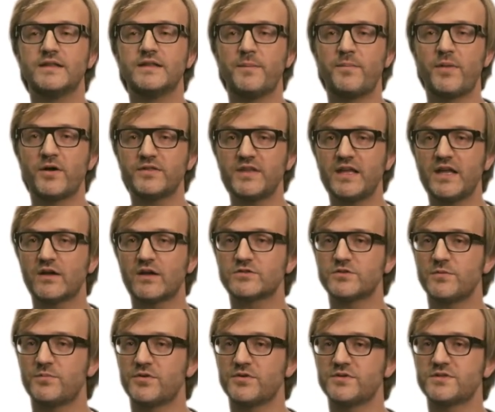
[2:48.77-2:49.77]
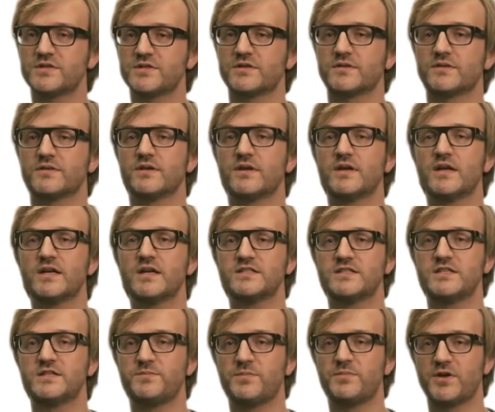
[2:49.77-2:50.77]
Depending on the person,
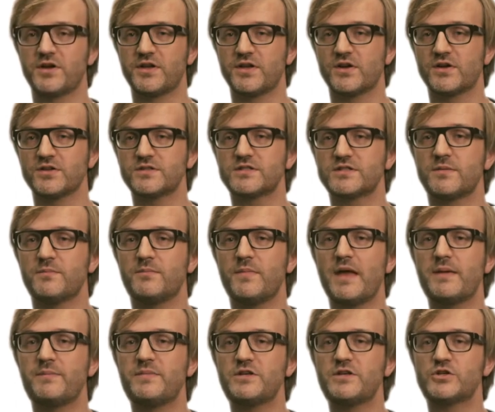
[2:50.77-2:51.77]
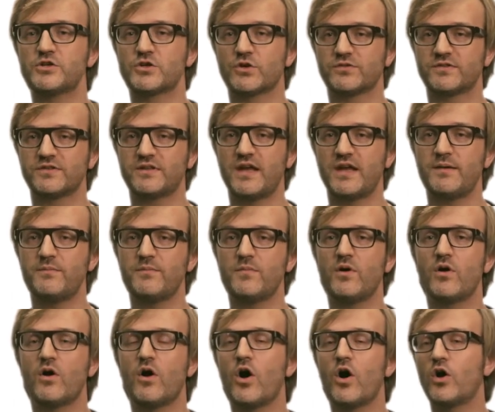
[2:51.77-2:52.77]
these periods may be short
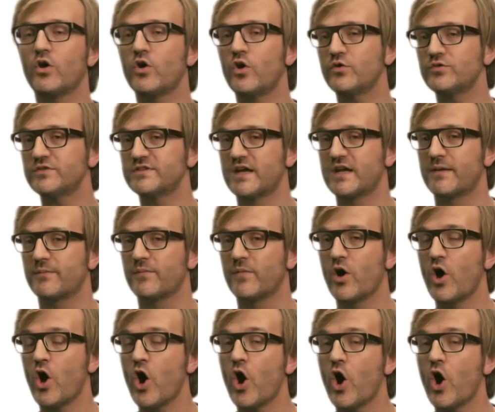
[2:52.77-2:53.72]
term or long term,